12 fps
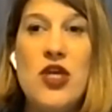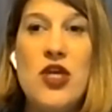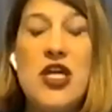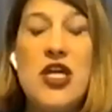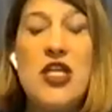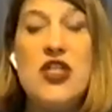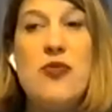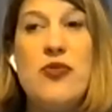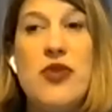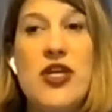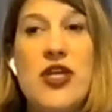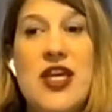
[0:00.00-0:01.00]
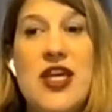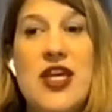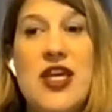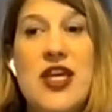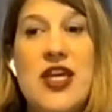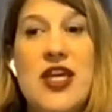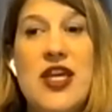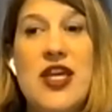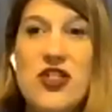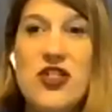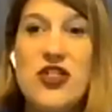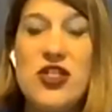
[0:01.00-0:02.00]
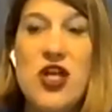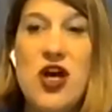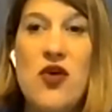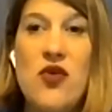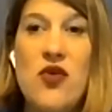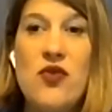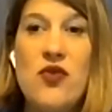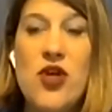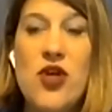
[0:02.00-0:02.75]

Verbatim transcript: Is your breathing fast or slow?